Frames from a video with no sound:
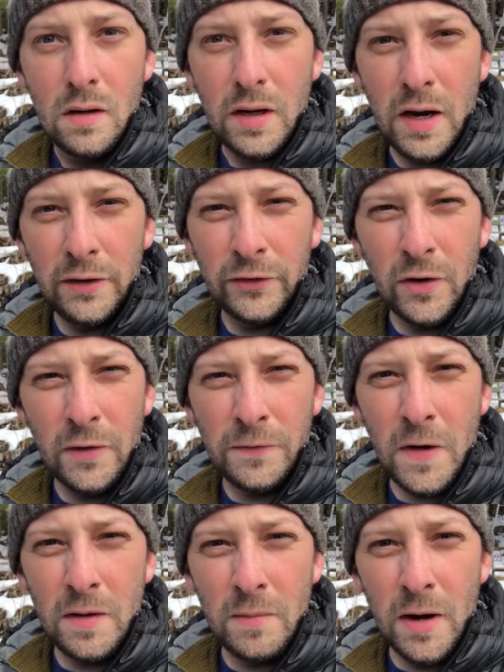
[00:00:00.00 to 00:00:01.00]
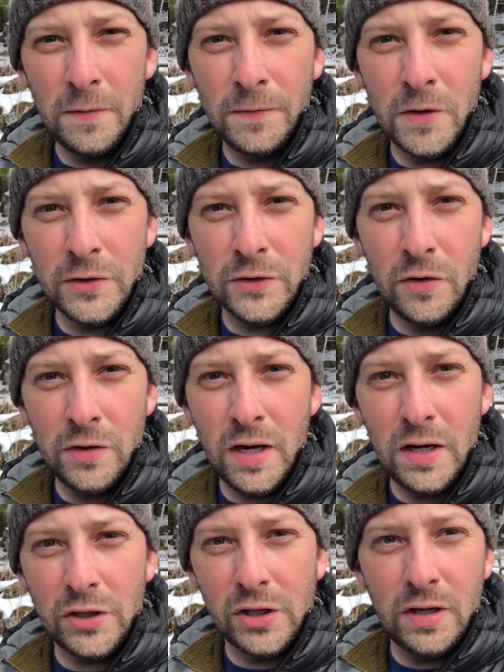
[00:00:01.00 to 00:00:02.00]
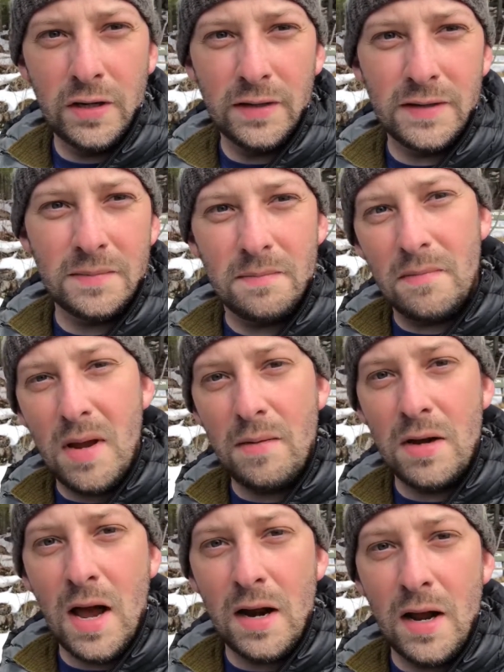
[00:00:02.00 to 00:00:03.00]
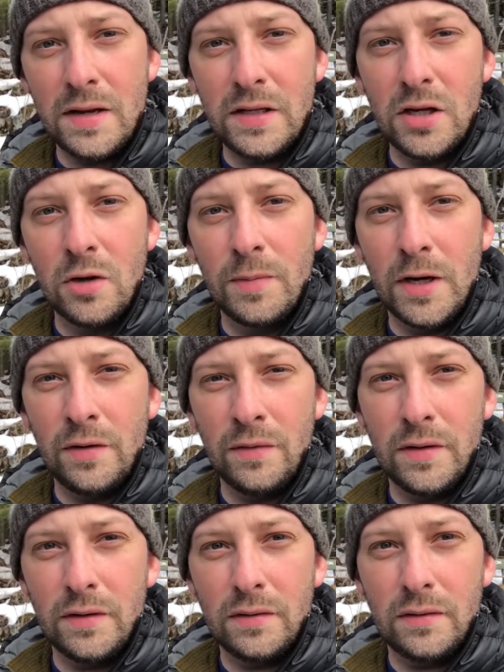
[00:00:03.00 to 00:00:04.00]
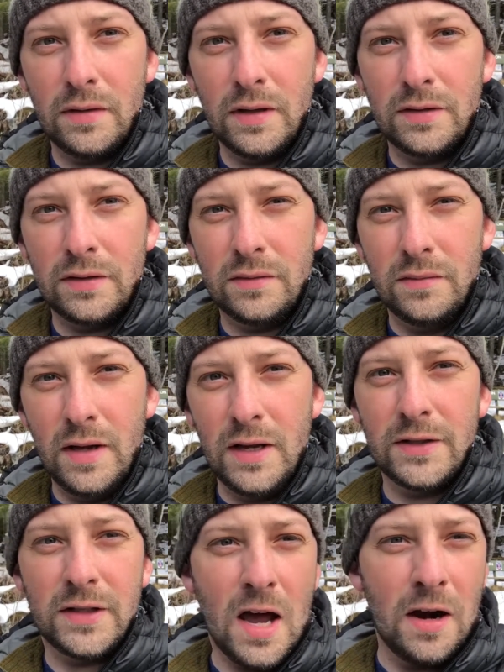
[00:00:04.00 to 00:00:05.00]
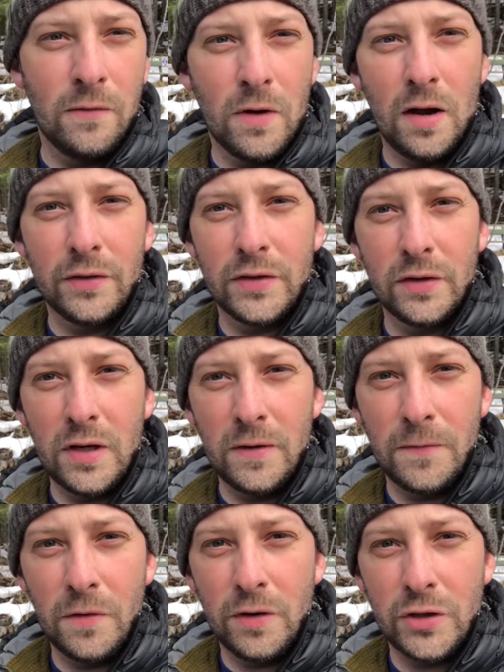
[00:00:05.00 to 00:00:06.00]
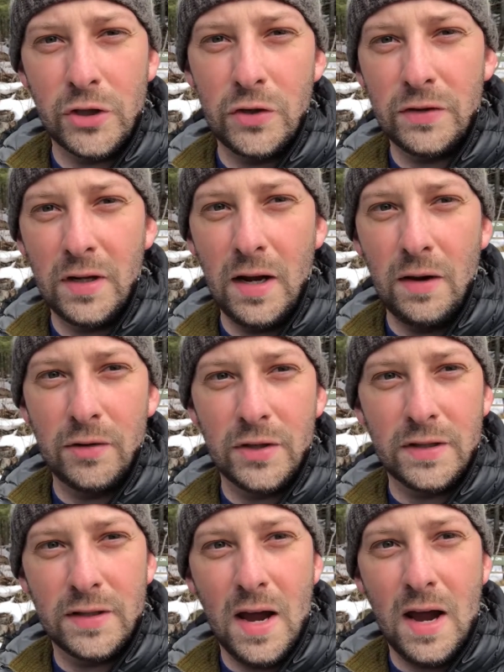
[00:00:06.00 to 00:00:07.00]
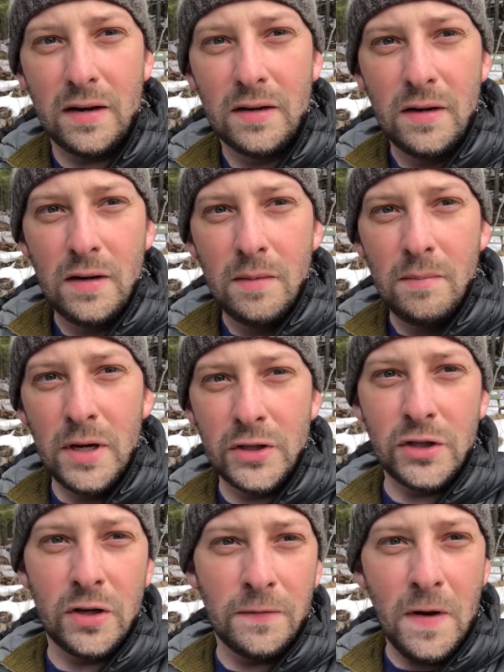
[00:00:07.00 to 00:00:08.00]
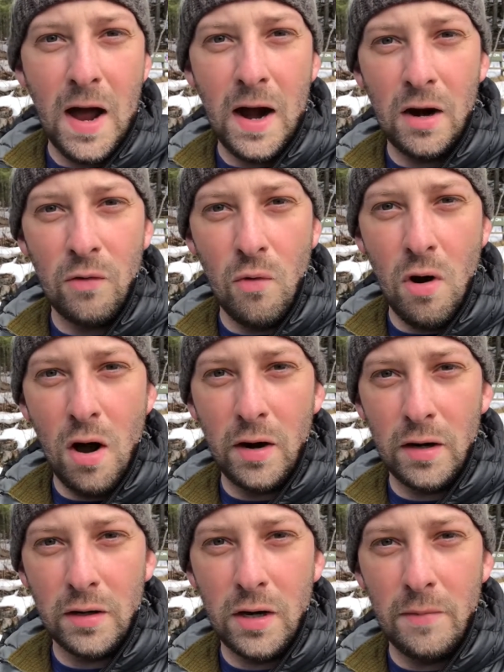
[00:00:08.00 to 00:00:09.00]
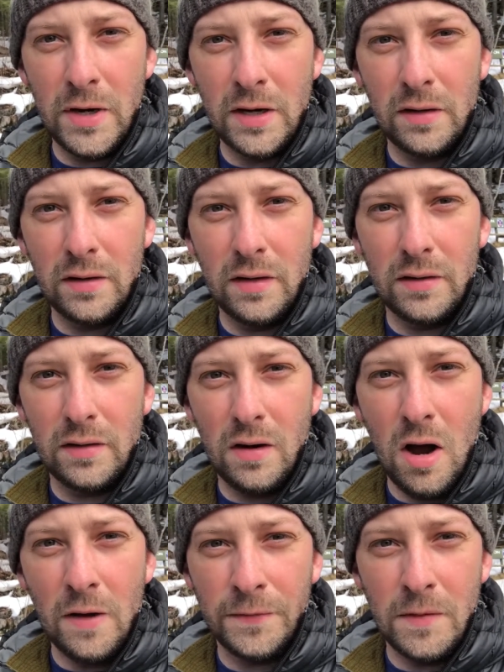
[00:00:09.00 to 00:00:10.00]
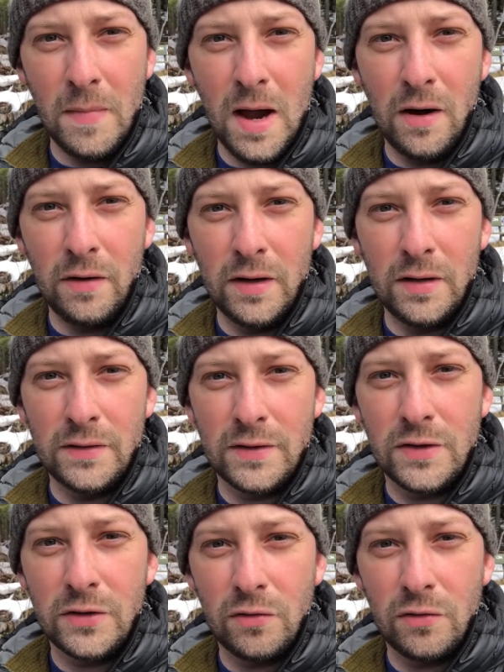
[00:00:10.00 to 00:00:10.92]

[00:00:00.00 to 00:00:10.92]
Okay, so I found my first location. It's maybe not ideal, but it is kind of what I was looking for to shoot today, which is that mixture of higher water coming off the mountains and